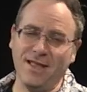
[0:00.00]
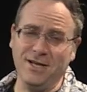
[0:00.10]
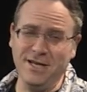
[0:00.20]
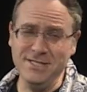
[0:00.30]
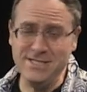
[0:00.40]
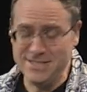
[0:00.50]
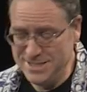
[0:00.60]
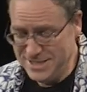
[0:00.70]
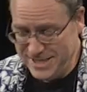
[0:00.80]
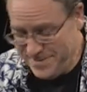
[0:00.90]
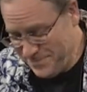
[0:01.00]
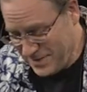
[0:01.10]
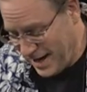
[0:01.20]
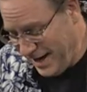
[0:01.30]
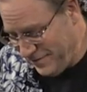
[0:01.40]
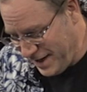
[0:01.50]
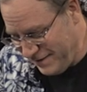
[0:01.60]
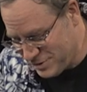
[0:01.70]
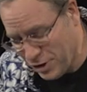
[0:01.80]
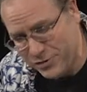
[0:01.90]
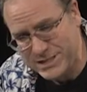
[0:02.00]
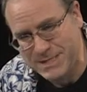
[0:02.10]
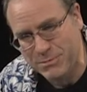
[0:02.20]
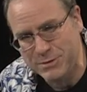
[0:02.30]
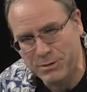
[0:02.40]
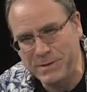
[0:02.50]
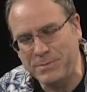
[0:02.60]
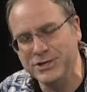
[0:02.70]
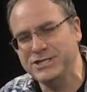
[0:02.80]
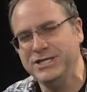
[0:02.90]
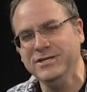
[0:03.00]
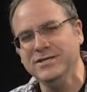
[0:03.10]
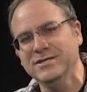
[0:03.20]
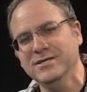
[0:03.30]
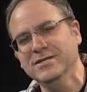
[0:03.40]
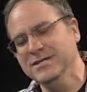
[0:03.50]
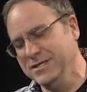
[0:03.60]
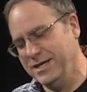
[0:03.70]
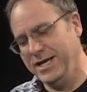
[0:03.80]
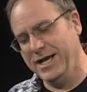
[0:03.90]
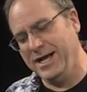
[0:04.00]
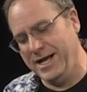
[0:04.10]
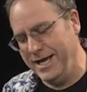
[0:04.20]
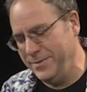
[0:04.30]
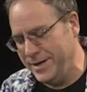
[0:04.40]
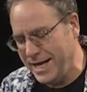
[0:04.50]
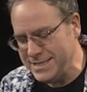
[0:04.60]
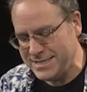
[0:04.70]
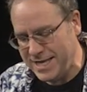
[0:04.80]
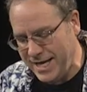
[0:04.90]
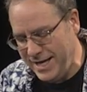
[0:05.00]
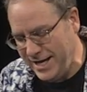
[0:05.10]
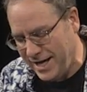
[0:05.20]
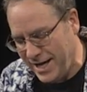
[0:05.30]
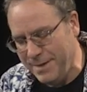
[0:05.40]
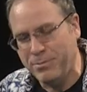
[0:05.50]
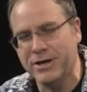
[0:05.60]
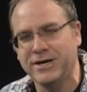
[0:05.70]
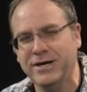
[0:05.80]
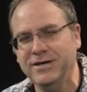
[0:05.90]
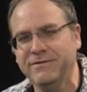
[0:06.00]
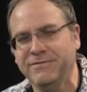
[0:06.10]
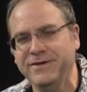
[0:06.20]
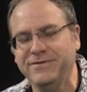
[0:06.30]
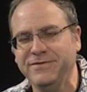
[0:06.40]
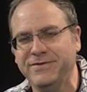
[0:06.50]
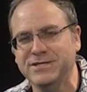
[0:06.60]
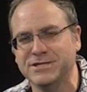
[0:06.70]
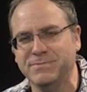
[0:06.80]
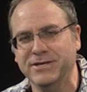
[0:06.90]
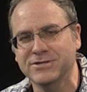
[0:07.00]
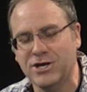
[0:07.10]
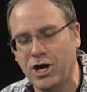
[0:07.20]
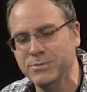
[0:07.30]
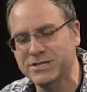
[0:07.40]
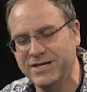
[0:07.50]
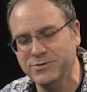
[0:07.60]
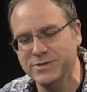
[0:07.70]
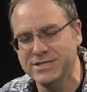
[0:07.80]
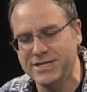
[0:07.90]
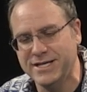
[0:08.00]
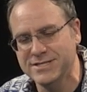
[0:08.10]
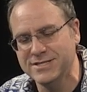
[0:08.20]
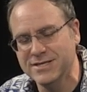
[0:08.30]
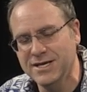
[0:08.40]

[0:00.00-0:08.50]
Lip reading: Because I've told this to multiple people this year. And when I say I bought 150 fidget spinners, almost everyone says,